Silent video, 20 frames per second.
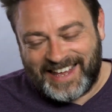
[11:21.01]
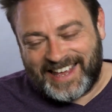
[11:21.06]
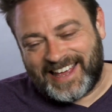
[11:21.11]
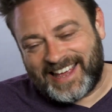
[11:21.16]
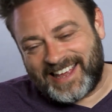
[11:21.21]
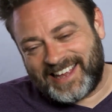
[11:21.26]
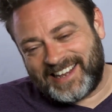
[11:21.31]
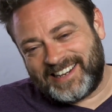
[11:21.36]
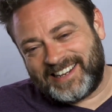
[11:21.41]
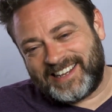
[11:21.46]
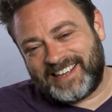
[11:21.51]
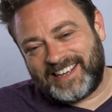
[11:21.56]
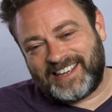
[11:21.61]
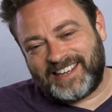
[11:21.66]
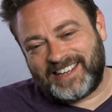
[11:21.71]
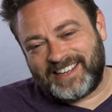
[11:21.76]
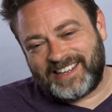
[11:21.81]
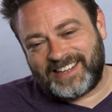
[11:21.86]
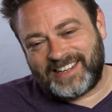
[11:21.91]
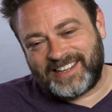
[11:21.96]
and
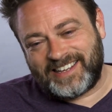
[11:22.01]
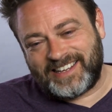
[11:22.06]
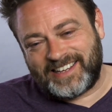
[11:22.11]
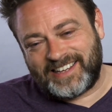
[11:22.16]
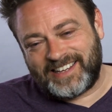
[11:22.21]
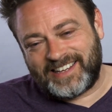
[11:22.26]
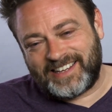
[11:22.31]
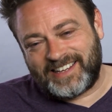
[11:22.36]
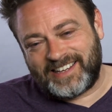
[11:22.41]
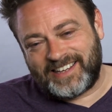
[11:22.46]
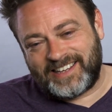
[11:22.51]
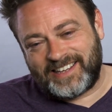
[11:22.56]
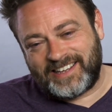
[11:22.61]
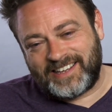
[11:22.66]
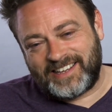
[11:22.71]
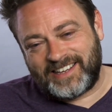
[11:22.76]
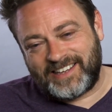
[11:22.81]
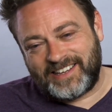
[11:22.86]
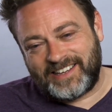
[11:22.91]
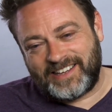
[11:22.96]
uh,
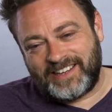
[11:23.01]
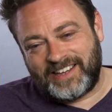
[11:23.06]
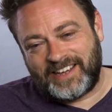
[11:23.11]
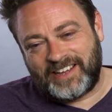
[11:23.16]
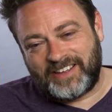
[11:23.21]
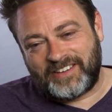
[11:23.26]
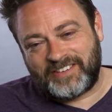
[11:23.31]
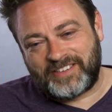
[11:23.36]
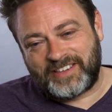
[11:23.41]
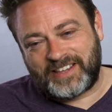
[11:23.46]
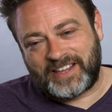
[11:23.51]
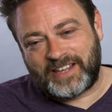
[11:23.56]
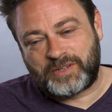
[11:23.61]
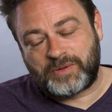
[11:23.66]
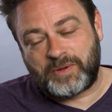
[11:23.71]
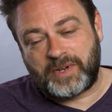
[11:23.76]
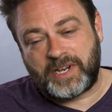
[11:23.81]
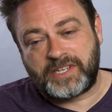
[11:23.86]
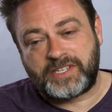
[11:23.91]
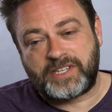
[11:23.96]
yeah, that's
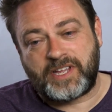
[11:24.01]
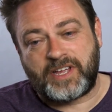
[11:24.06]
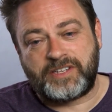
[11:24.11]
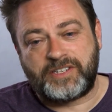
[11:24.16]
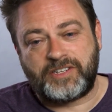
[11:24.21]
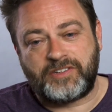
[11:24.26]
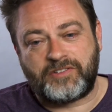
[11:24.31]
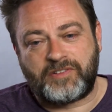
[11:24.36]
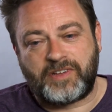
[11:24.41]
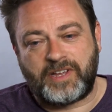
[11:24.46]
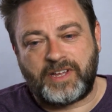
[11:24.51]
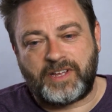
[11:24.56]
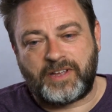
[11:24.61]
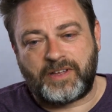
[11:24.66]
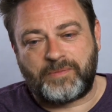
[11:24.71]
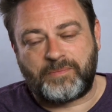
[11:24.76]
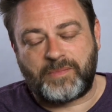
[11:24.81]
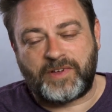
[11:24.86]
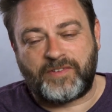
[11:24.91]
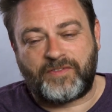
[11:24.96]
when I started
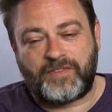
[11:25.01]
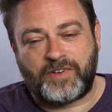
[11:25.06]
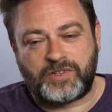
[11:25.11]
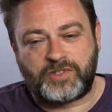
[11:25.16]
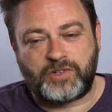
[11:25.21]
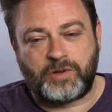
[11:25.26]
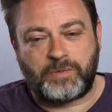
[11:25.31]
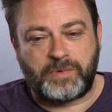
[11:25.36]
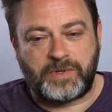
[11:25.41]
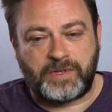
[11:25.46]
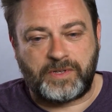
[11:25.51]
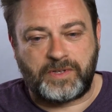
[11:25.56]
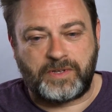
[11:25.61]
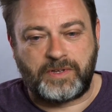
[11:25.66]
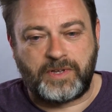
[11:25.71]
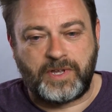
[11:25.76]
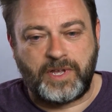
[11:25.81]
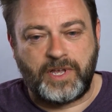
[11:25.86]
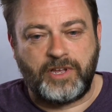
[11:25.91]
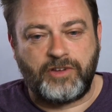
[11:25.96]
uh, my first job in
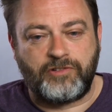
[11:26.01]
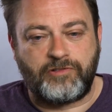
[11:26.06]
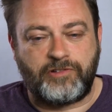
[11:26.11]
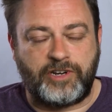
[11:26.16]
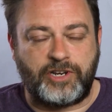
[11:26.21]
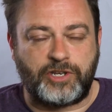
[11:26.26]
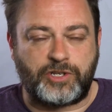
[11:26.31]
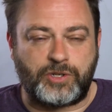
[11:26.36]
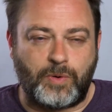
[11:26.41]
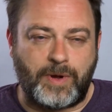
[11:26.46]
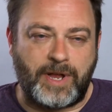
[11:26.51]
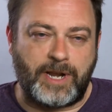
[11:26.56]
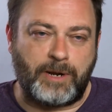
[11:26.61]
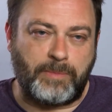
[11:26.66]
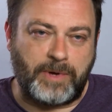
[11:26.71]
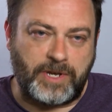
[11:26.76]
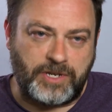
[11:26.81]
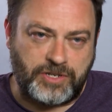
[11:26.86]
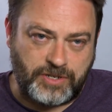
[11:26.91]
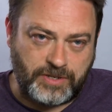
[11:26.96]
traditional
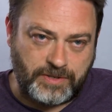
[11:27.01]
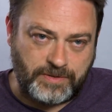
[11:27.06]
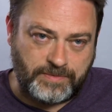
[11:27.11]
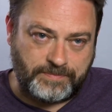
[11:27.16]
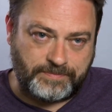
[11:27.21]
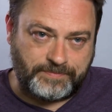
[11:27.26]
animation.